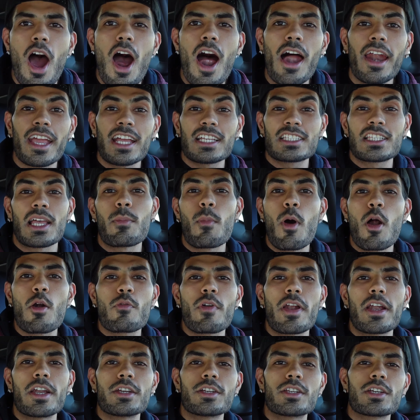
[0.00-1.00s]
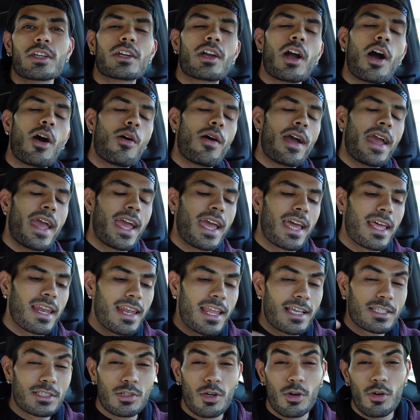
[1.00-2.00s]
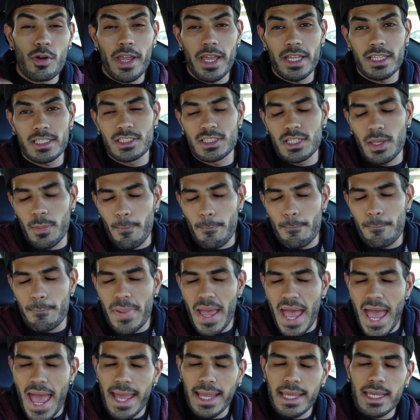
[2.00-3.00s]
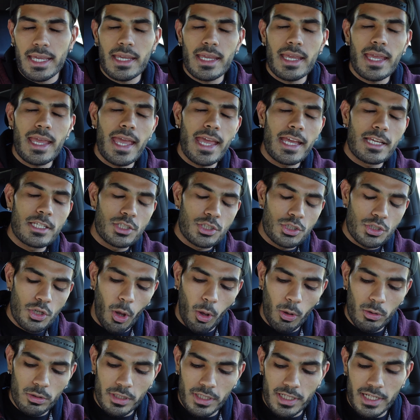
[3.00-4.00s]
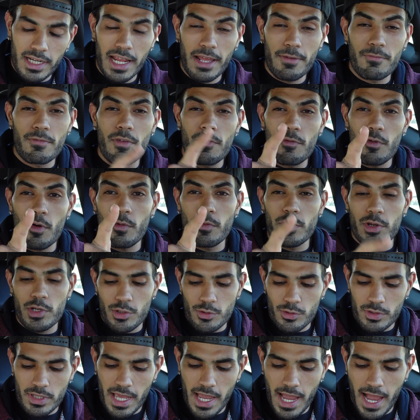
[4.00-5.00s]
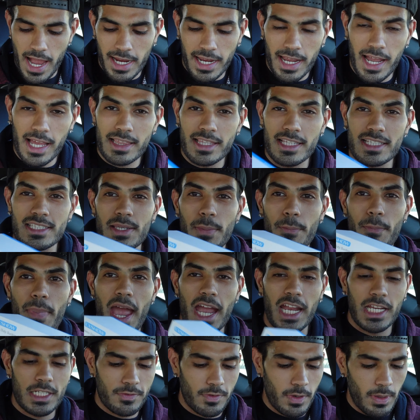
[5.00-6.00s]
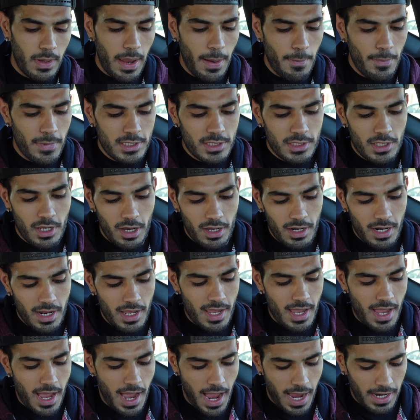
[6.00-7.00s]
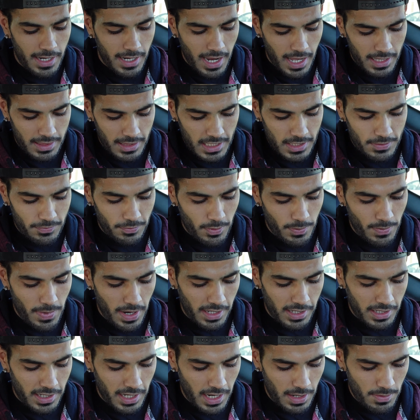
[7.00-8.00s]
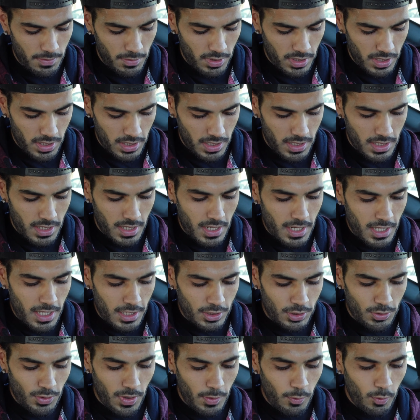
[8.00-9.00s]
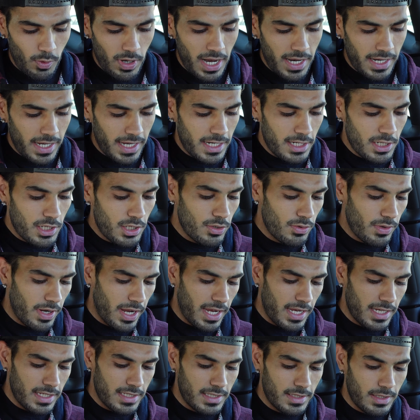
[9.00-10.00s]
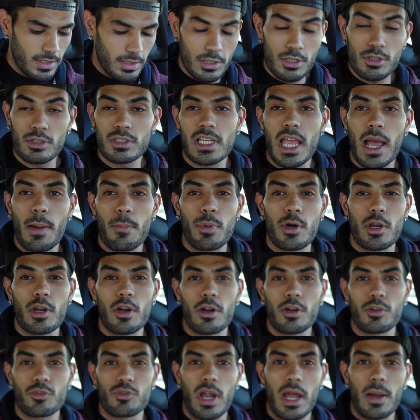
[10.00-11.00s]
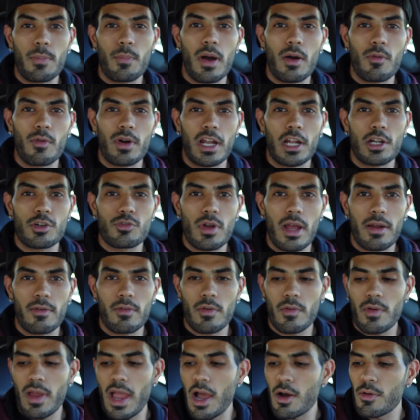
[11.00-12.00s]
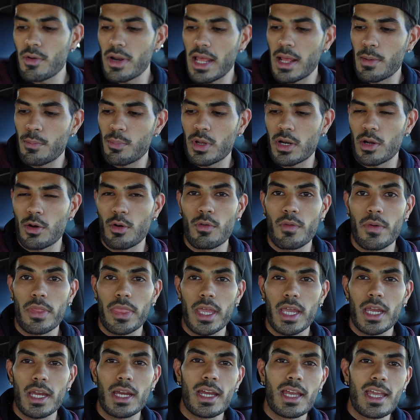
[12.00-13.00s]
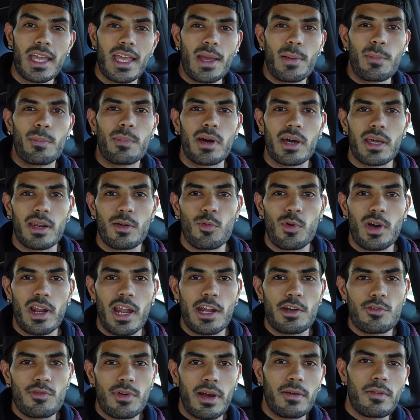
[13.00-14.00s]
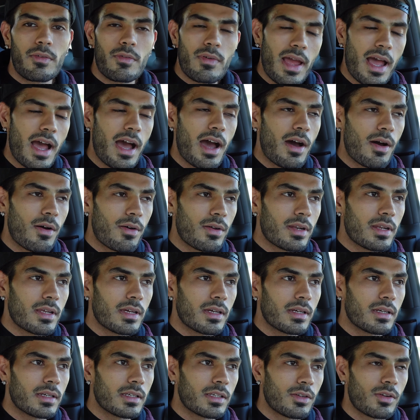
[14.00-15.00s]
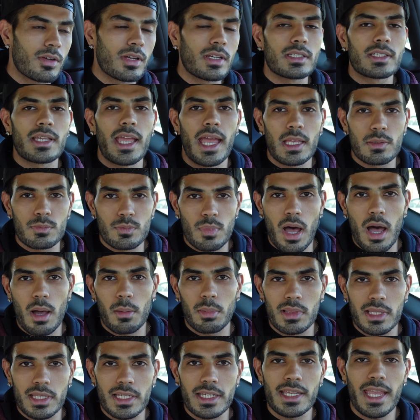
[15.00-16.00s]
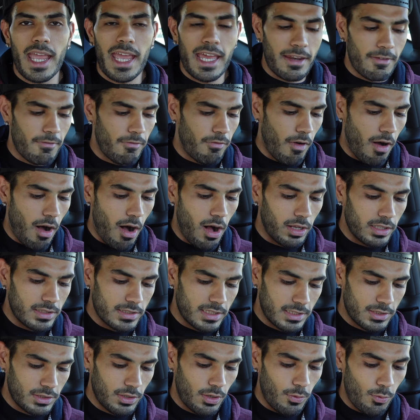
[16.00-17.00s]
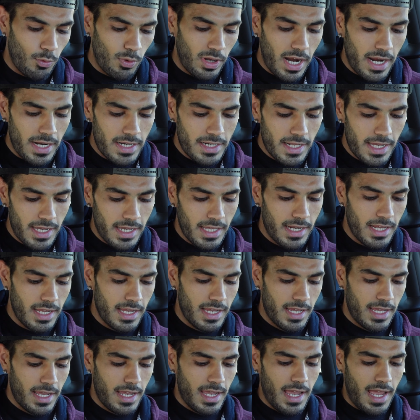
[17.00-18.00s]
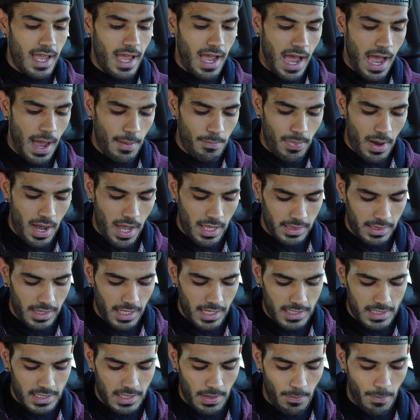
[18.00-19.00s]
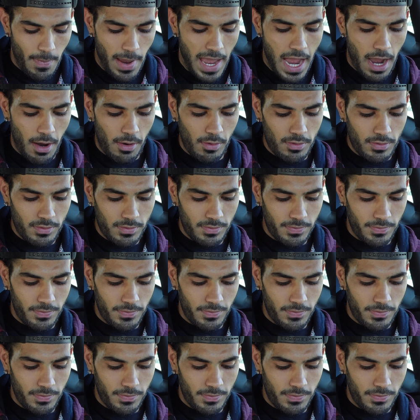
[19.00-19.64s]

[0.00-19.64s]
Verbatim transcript: All right, guys, I'm all ready to go, and let's go hit some back and shoulder. And before we do that, I got this a package from Amazon. I got this for my camera. So what I can do is, usually I put it on a tripod when I drive around and put it over there. But when I drive around, you know, it gets bobbly and it falls. So what I did, I bought this mount